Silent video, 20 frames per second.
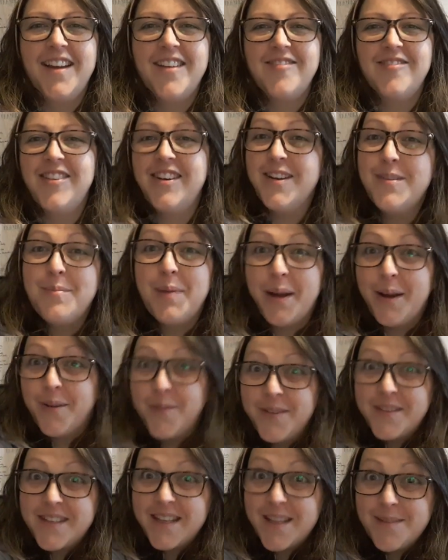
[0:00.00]
we're in my
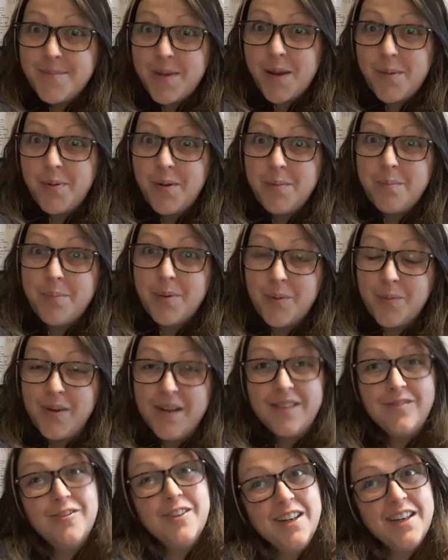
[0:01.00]
office at the moment, but
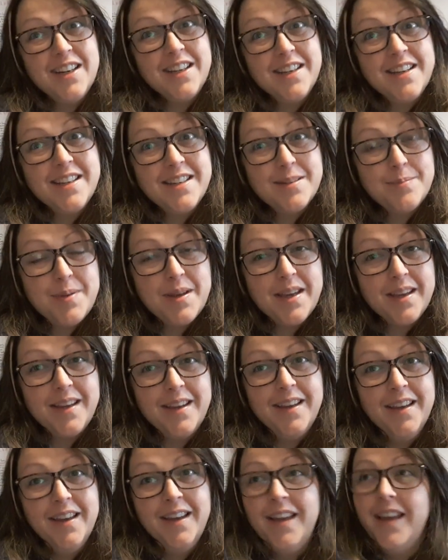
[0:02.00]
we really need to
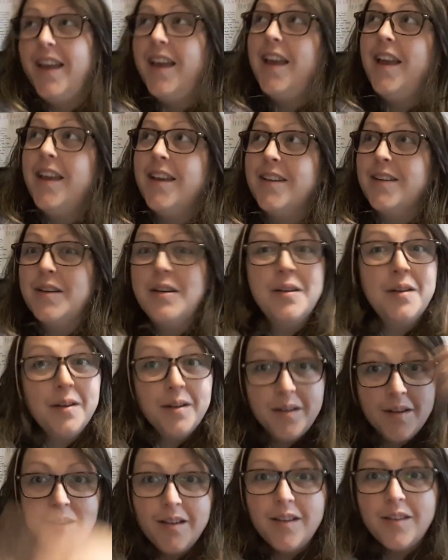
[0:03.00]
be in
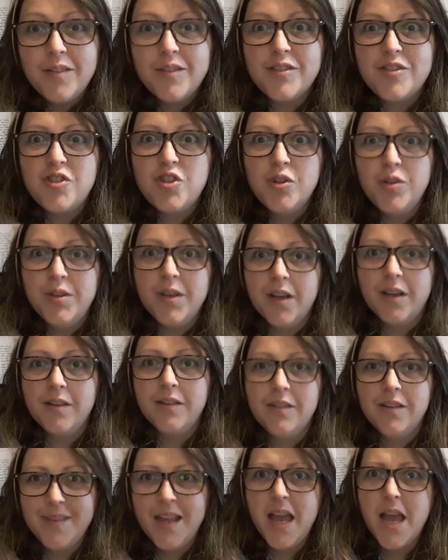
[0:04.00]
the
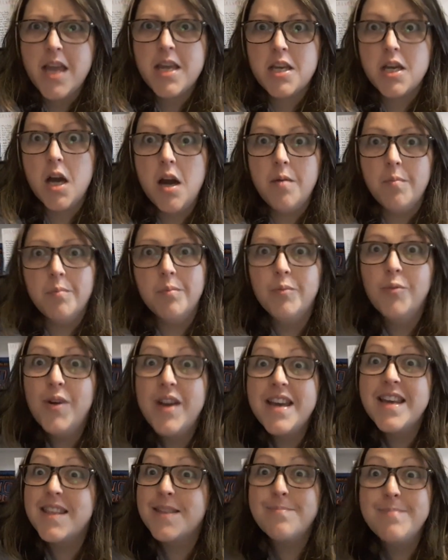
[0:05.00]
studio. Come
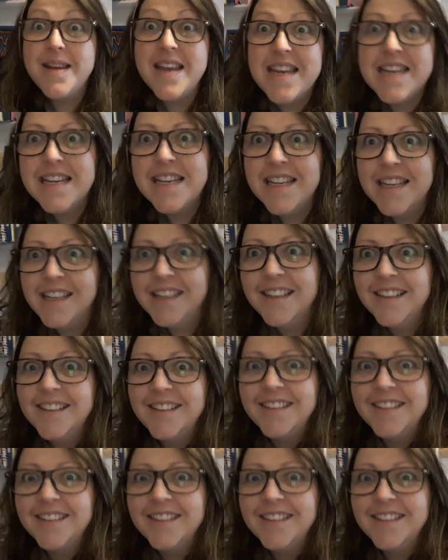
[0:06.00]
with me!